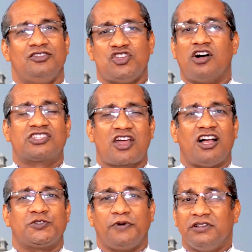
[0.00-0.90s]
John's
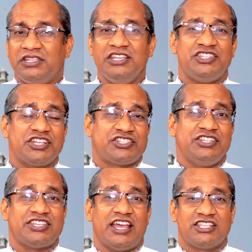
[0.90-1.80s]
Gospel
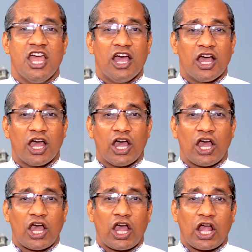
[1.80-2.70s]
3.16 says,
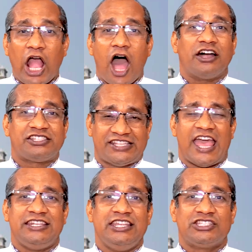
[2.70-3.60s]
God
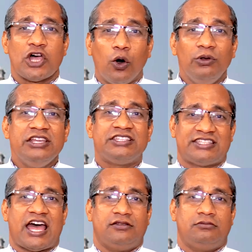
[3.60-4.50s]
sent his only
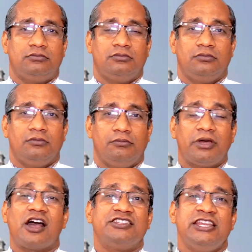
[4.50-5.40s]
son
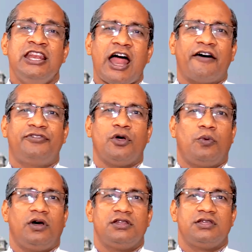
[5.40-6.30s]
because he loved the
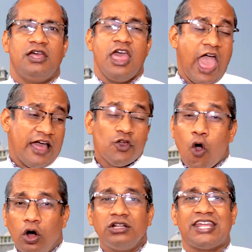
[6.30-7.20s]
world. And the
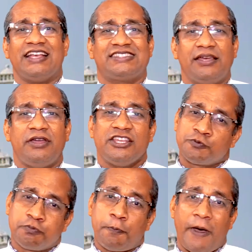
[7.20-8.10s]
Old Testament
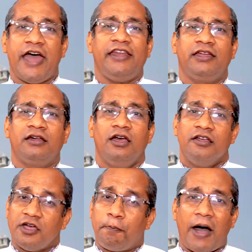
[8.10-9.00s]
is preparing
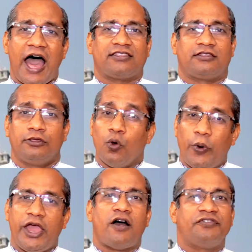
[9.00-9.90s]
the path, the
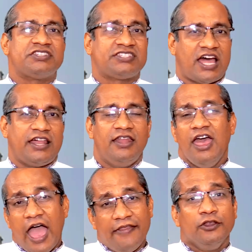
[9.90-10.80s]
way of the Son,
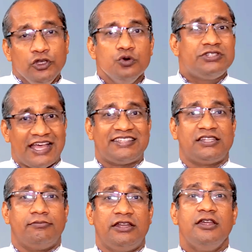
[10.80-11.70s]
and the New
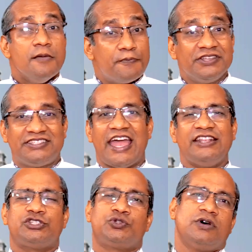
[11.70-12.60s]
Testament
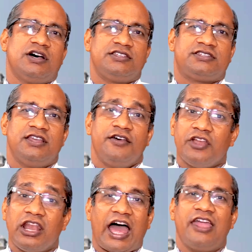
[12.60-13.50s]
presents to us
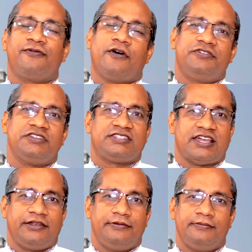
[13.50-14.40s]
the life of the
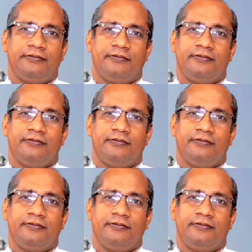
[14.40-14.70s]
Son.